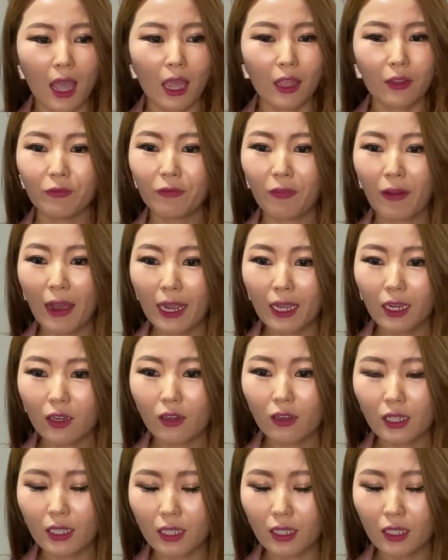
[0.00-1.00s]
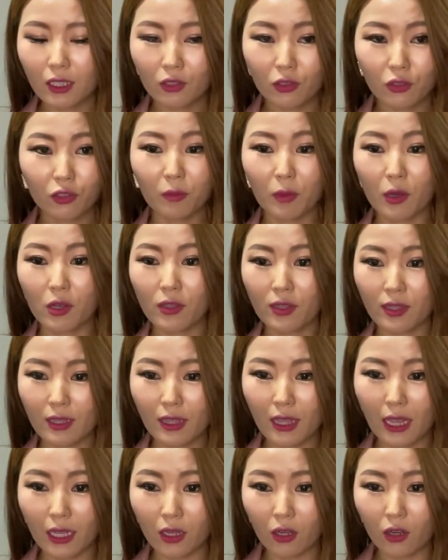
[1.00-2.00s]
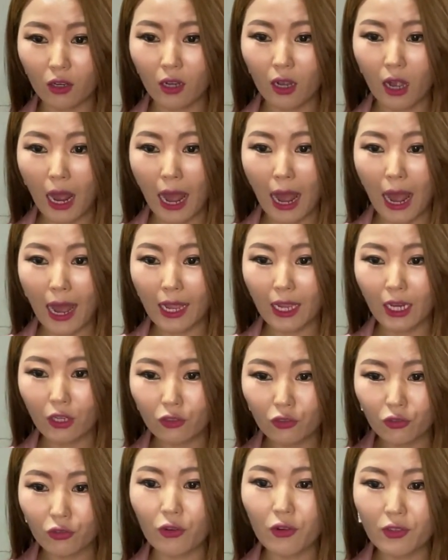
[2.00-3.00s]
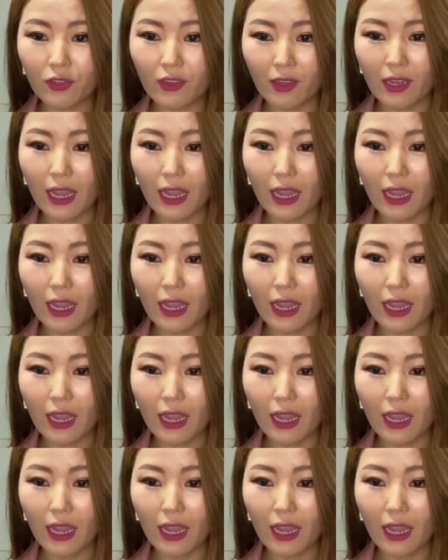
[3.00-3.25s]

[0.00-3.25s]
and finally two months later I crossed the